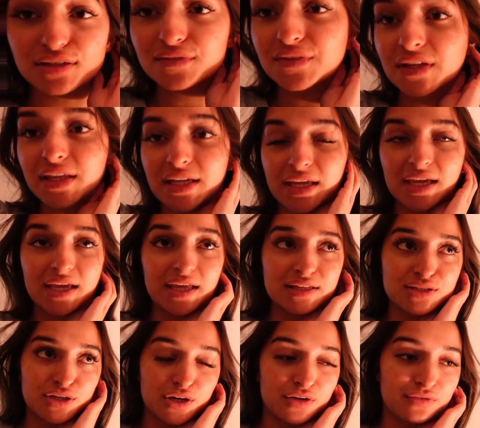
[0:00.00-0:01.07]
just feel like it
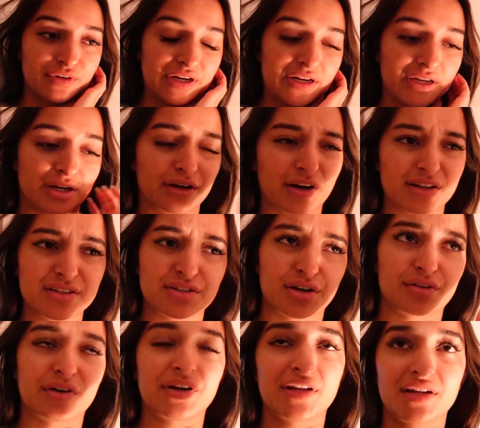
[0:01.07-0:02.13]
and start reading or not
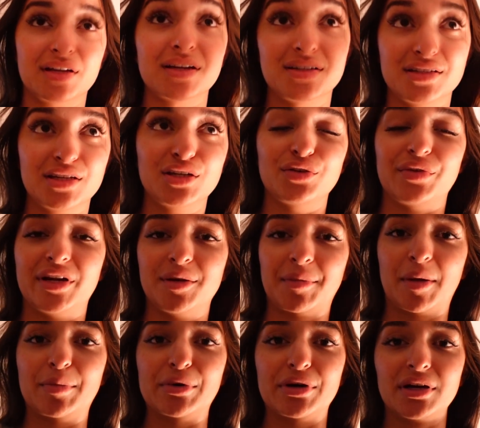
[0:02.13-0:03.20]
start reading, continue reading
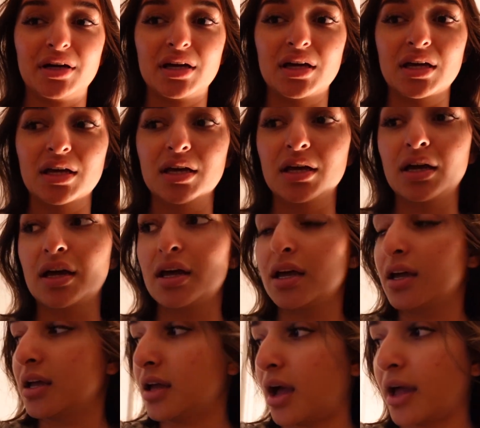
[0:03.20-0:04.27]
my book.
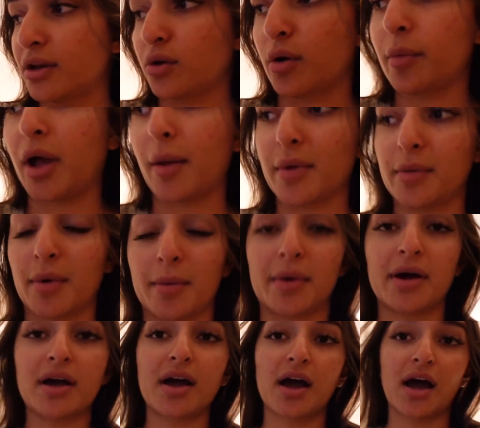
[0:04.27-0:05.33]
I know I'm coming,
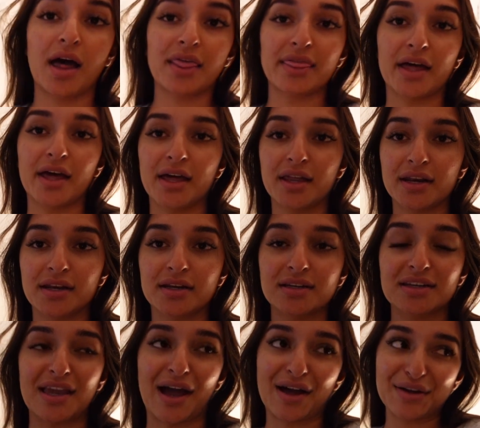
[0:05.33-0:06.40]
Bubba. And then,
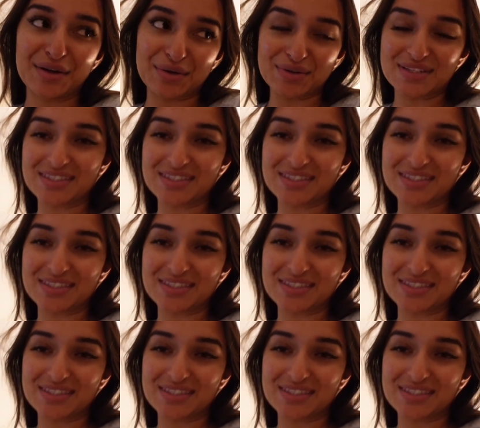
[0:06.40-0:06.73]
yeah, go to